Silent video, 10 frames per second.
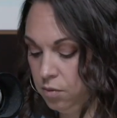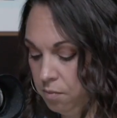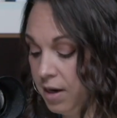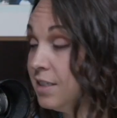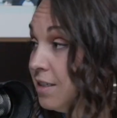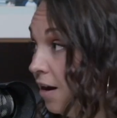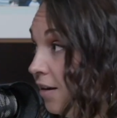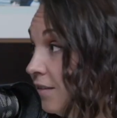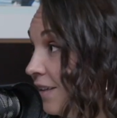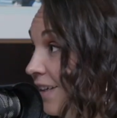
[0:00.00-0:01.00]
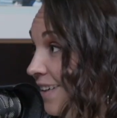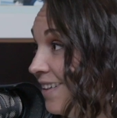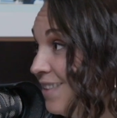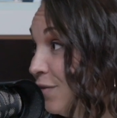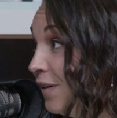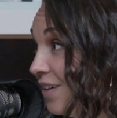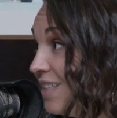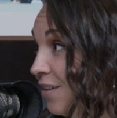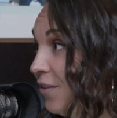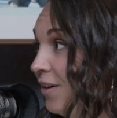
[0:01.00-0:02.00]
my son lincoln is very
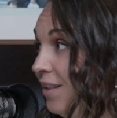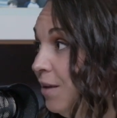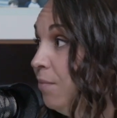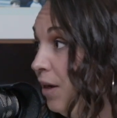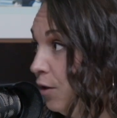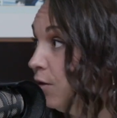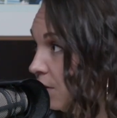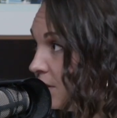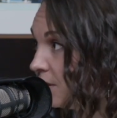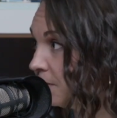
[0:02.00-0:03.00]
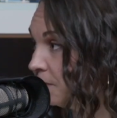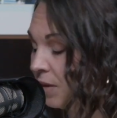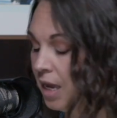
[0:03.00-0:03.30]
different than my girls yeah